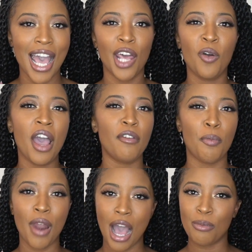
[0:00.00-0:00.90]
I don't have
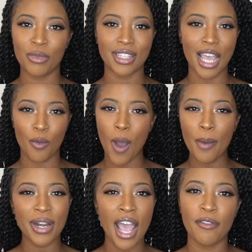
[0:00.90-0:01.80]
a problem with that.
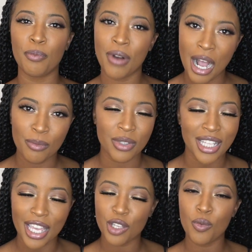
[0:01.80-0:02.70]
Why would I have a problem with
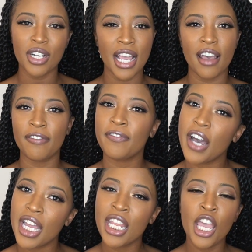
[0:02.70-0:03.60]
that? You want to have
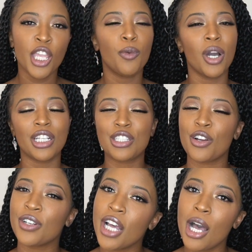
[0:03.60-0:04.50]
fun, you want to
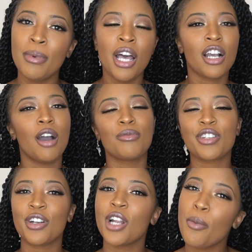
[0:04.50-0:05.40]
turn up, come
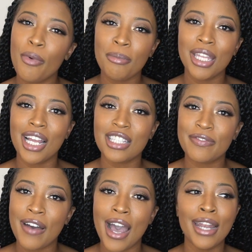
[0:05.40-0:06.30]
turn up with me, that's
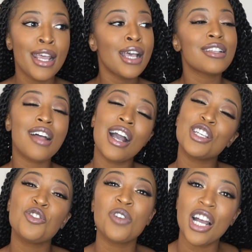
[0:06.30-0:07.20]
fine. As long
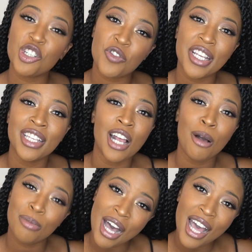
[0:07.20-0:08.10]
as you're not drinking
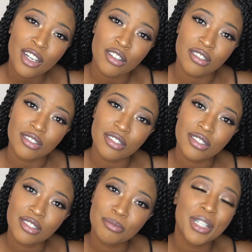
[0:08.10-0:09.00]
our bottles.
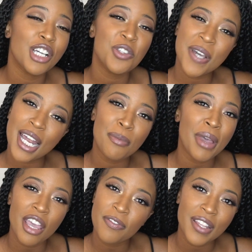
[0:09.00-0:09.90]
Because you got to
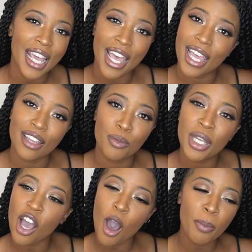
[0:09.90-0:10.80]
pay for that.
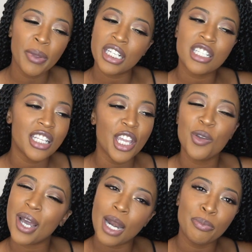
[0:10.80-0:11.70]
We all pitched in,
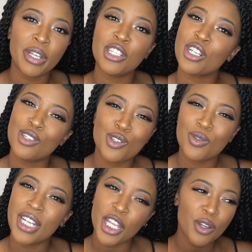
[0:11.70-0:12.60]
you got to pitch in
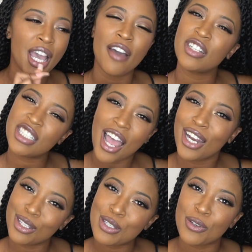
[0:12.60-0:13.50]
too. There you can have a
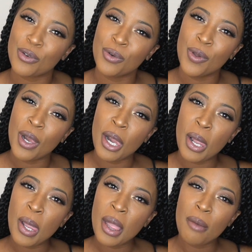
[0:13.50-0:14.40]
shot or two.
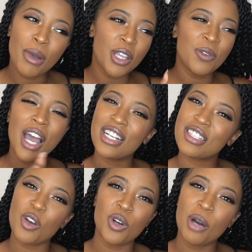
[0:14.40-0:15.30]
But you're not
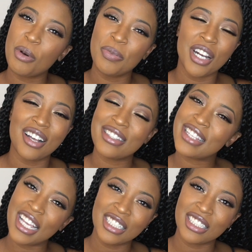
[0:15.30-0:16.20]
just going to come up in our
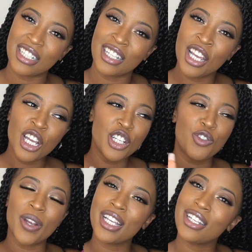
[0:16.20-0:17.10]
section
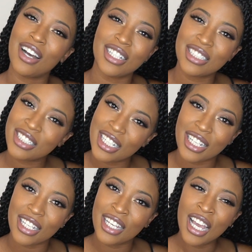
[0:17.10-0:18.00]
drinking our
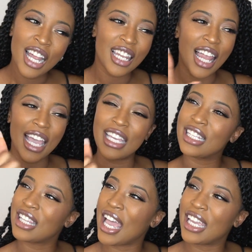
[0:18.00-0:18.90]
shit.
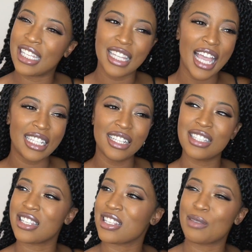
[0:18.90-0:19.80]
Like
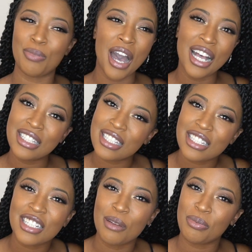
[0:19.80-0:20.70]
this is a
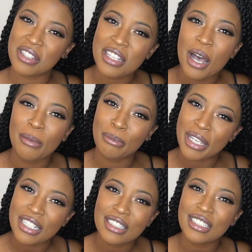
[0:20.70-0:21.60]
sponsorship or something,
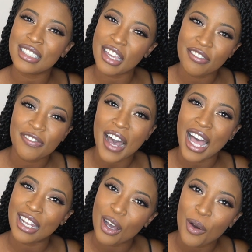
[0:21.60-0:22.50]
bitch. This ain't
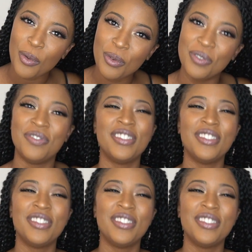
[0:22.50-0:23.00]
Philo.